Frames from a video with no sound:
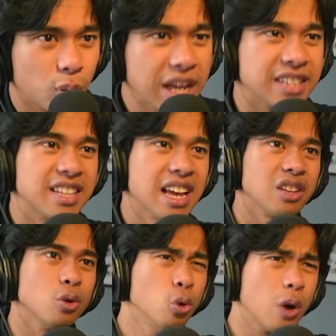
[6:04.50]
Wait, is that
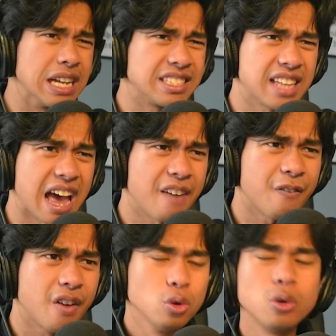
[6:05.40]
Oogway's staff?
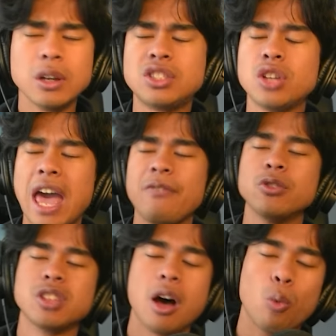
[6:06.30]
Oogway's staff
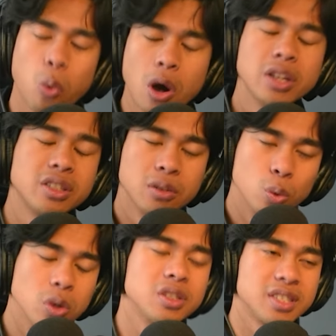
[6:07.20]
was a wood
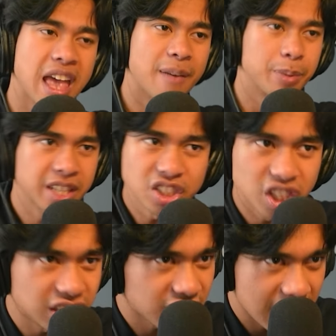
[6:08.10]
wood staff, but this
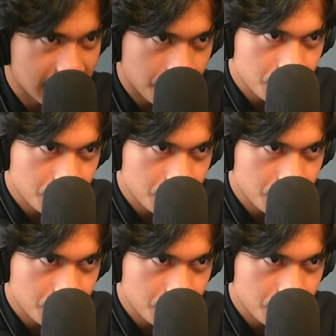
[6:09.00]
shit's, like,